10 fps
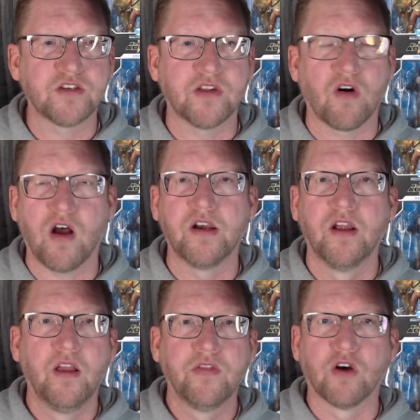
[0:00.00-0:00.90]
They're on
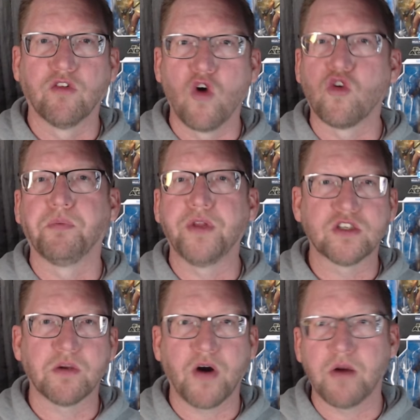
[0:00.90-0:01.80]
their local police
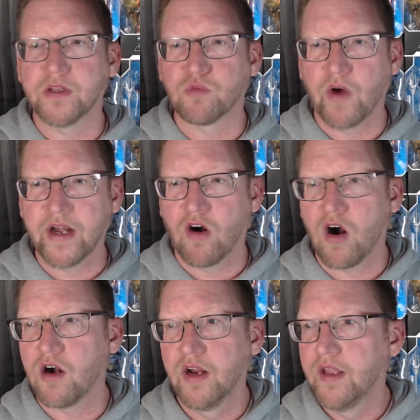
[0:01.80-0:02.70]
department's
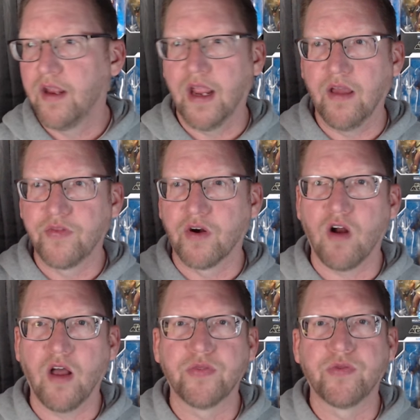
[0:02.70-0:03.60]
radar, and they're
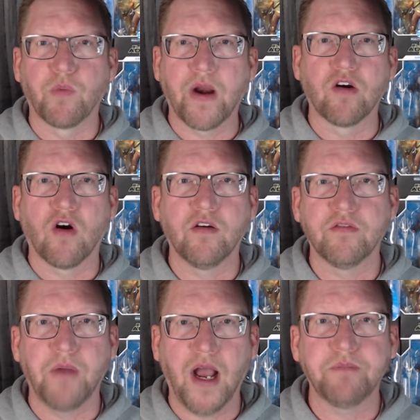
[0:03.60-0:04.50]
on the radar of
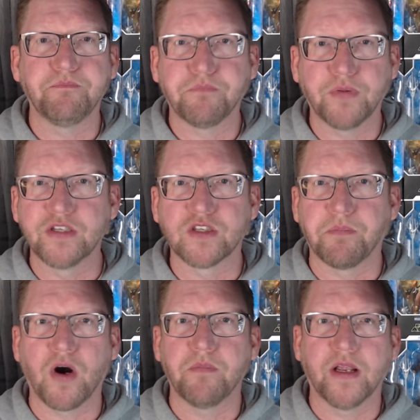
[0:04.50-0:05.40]
my police
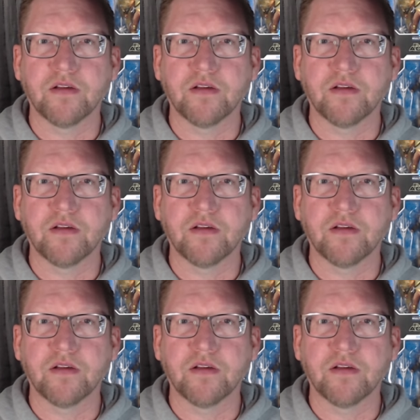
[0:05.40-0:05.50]
department.